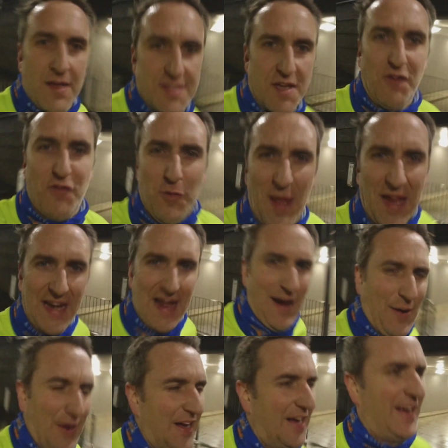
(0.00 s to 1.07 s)
So for me
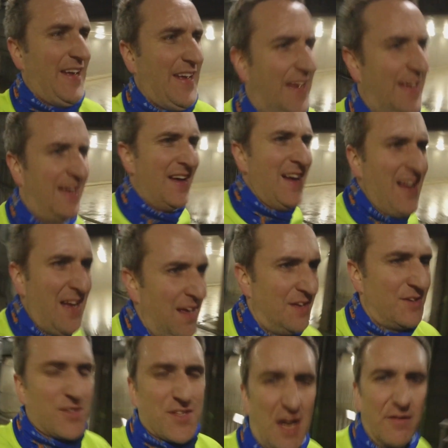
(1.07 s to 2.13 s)
now,
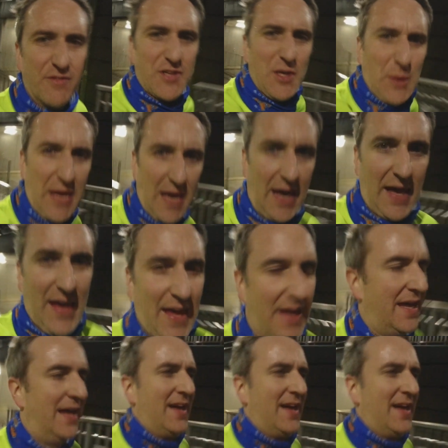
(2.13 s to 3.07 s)
just done over 2k,